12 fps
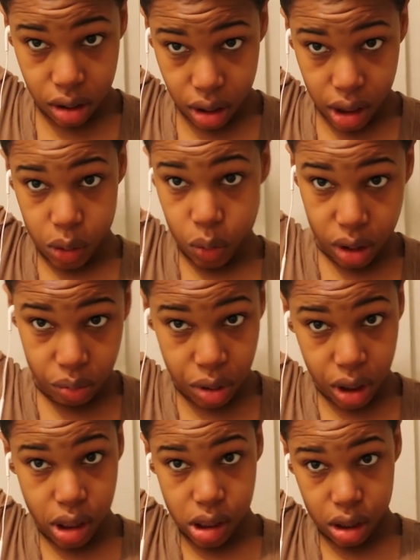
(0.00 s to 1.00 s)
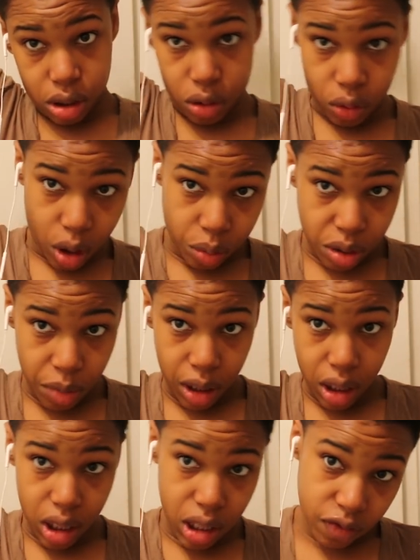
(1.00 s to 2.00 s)
That's what the pick is gonna do, help to
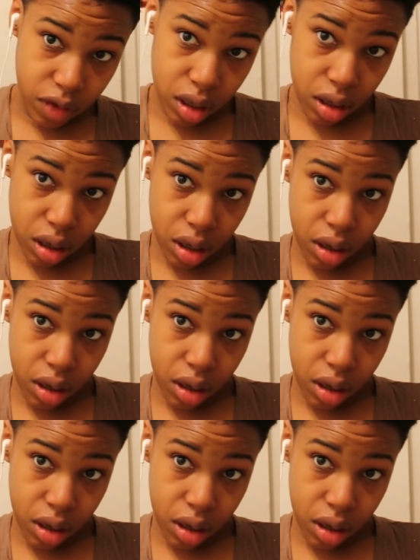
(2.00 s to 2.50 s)
make it even.